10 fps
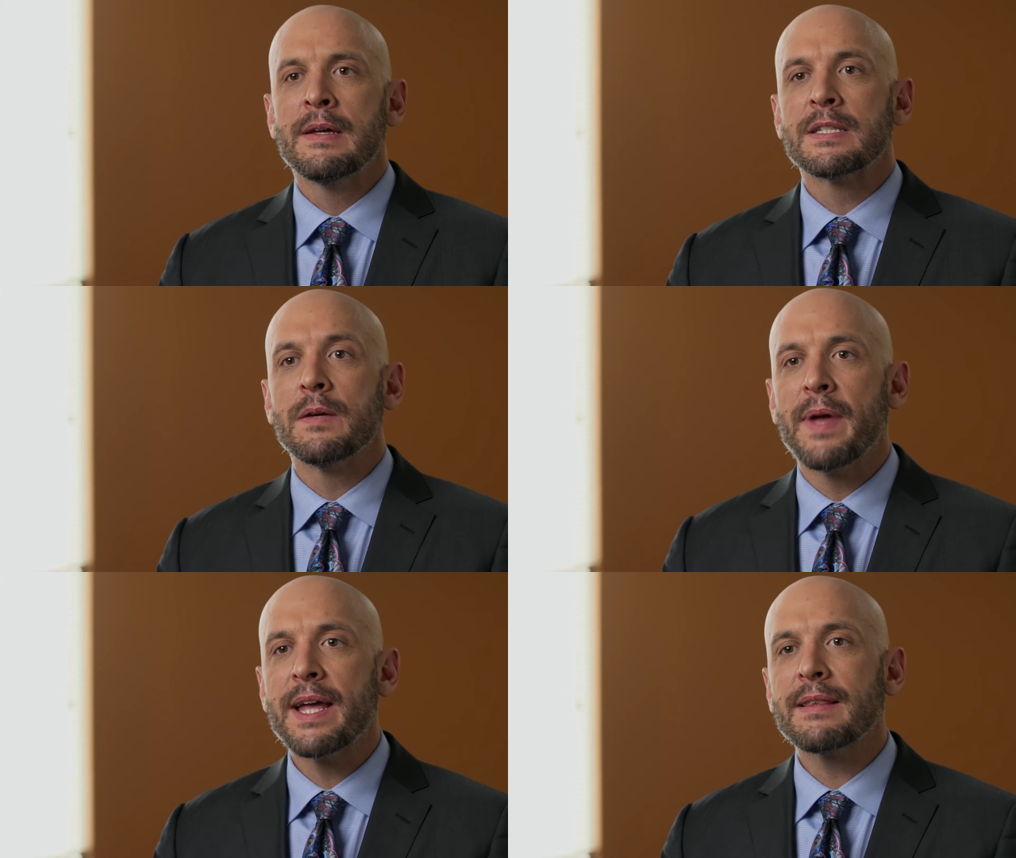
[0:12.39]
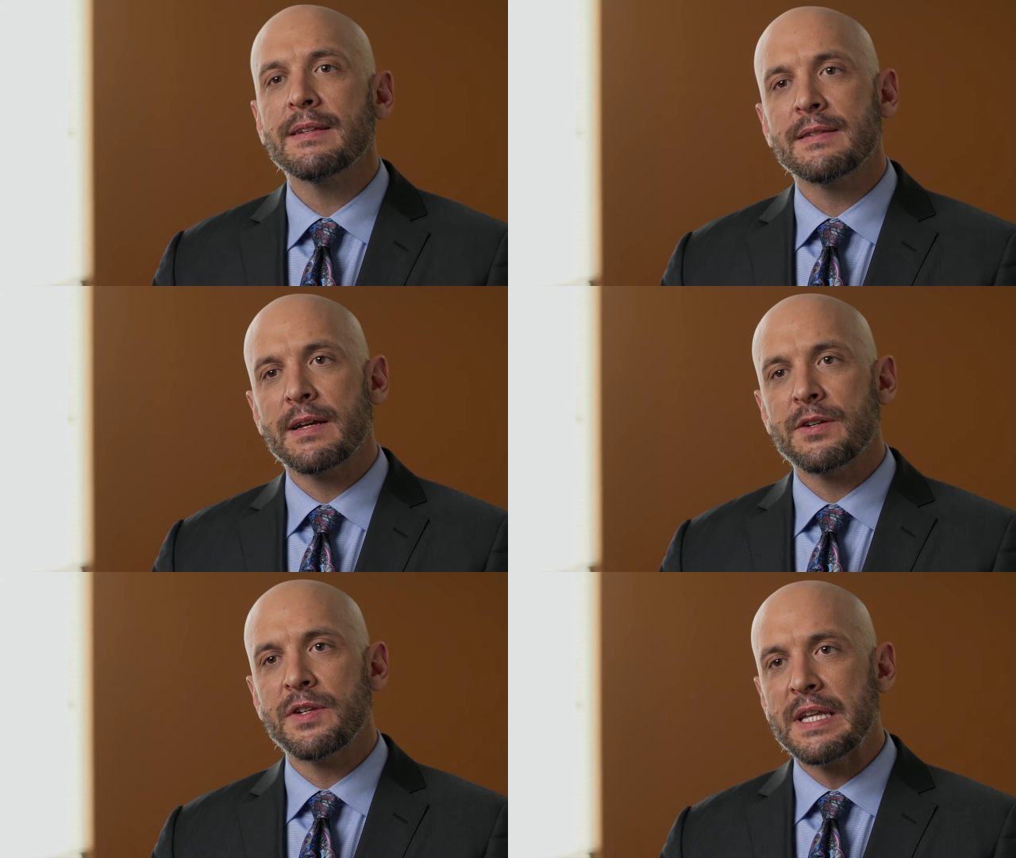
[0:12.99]
To make the
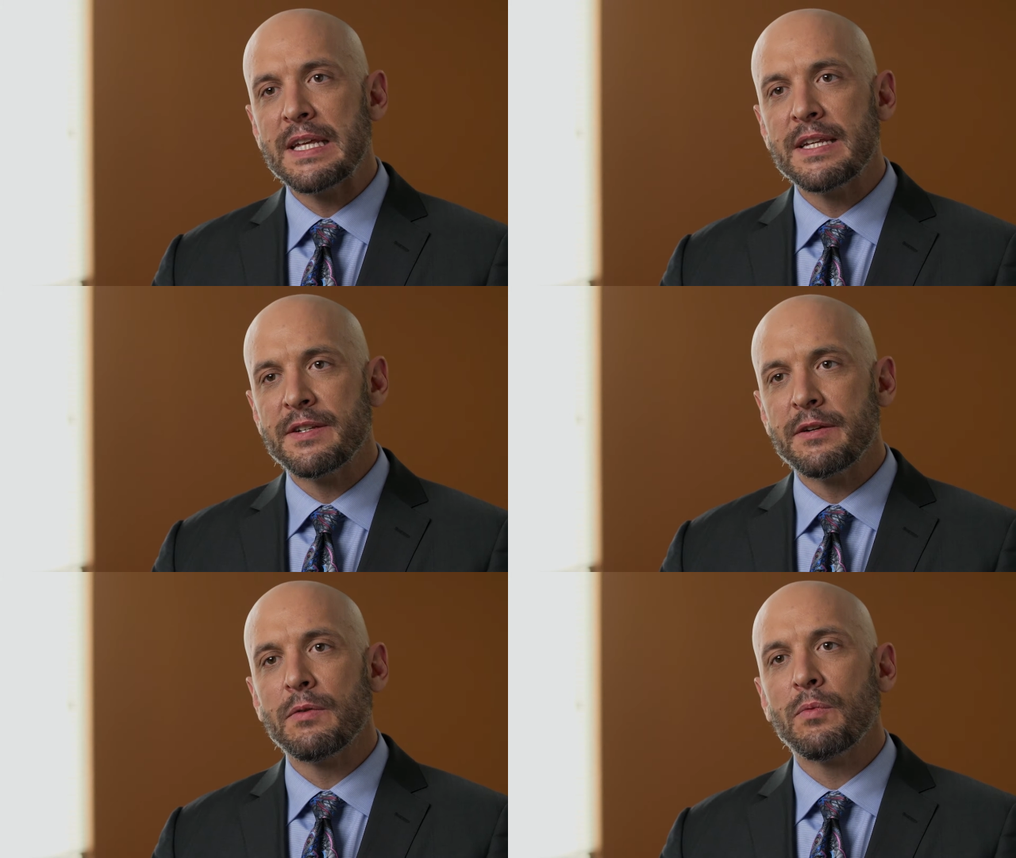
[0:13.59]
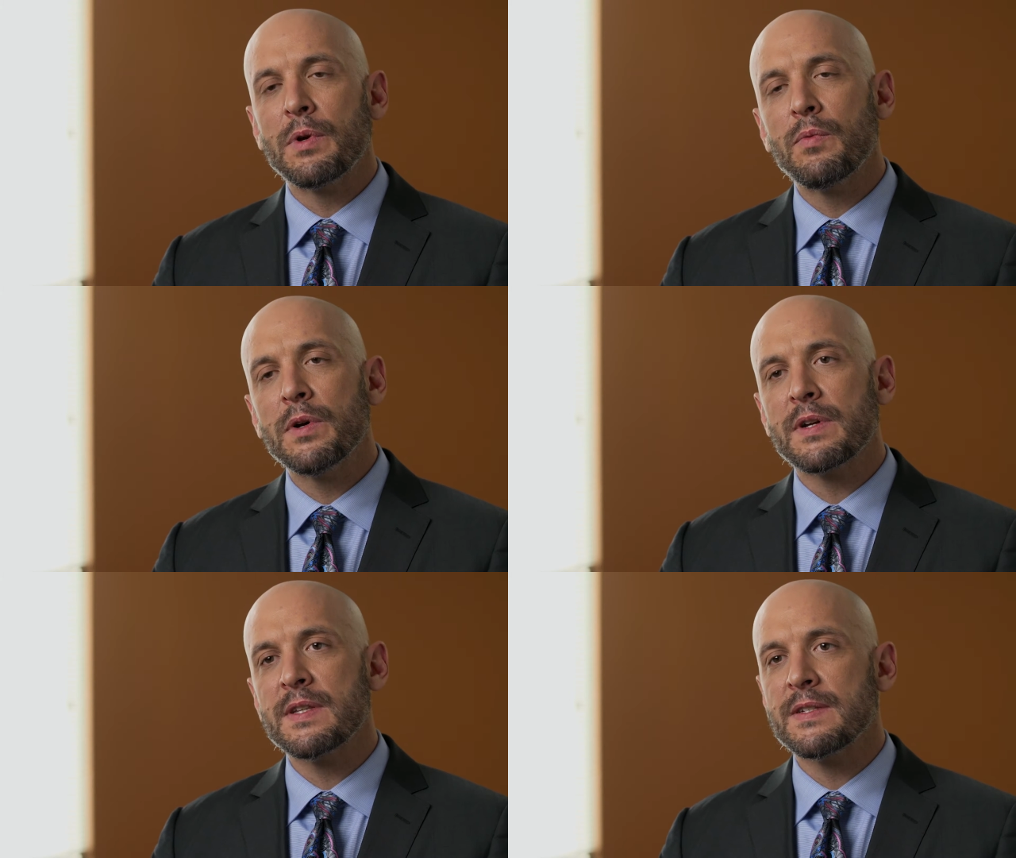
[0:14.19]
discussion easier, we
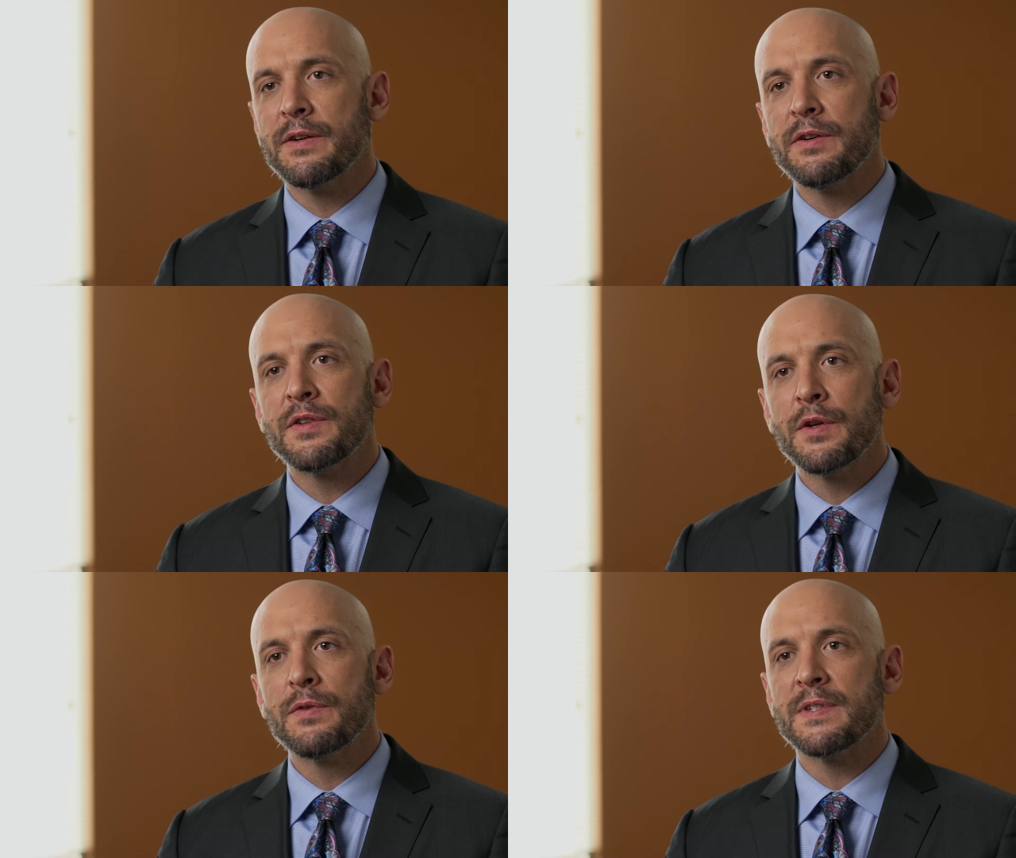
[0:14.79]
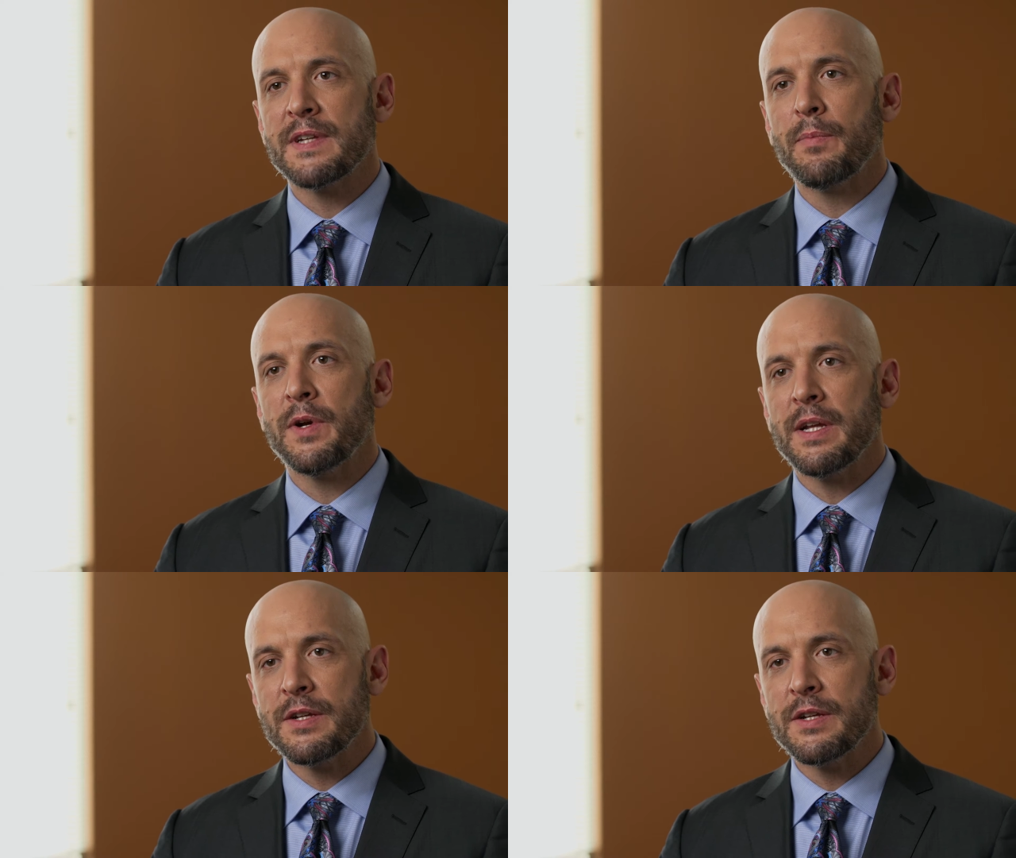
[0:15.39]
will consider two separate